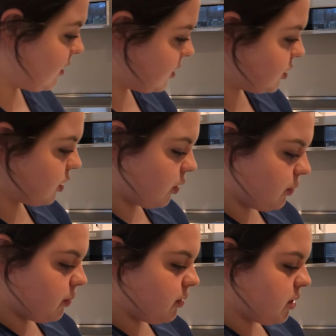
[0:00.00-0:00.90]
So
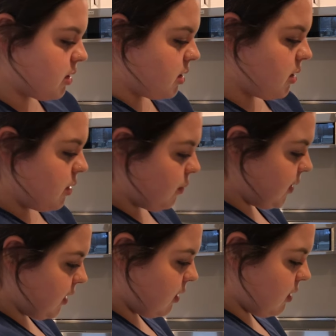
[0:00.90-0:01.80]

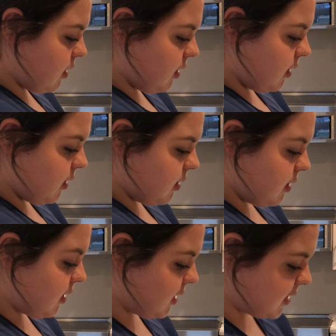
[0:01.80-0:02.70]
we are
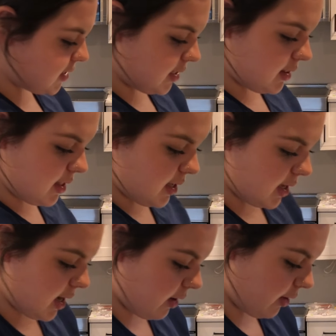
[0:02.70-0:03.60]
cleansing
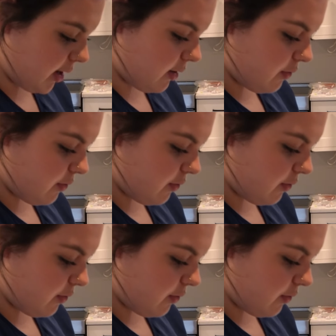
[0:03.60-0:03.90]
the area